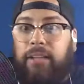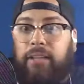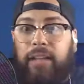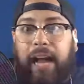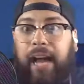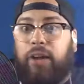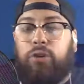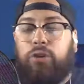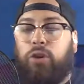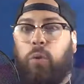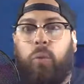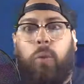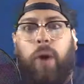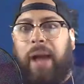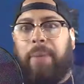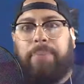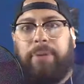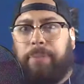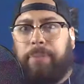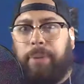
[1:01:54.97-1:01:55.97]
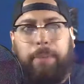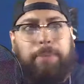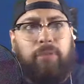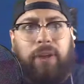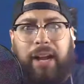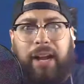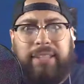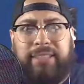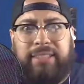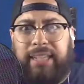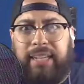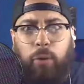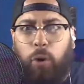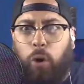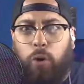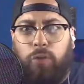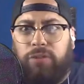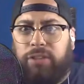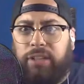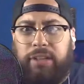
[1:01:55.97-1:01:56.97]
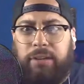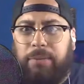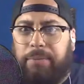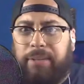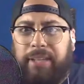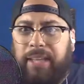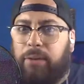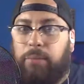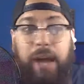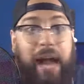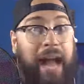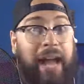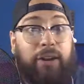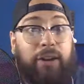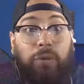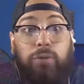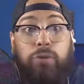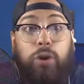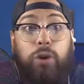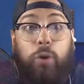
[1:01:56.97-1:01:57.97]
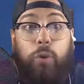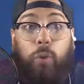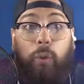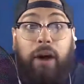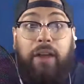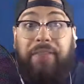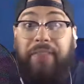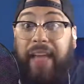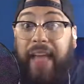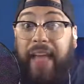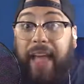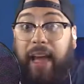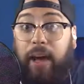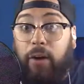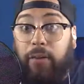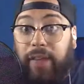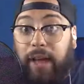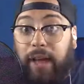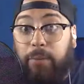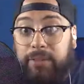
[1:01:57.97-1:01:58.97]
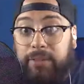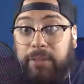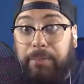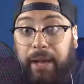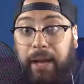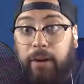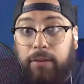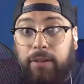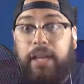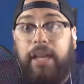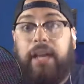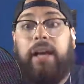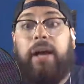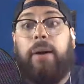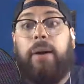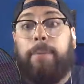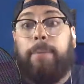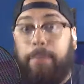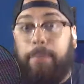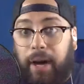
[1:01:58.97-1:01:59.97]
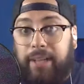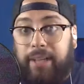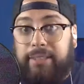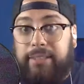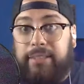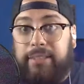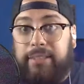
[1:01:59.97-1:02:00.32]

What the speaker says: I don't know why Bebop and Rocksteady were over there to begin with. I don't know what the hell that was about, but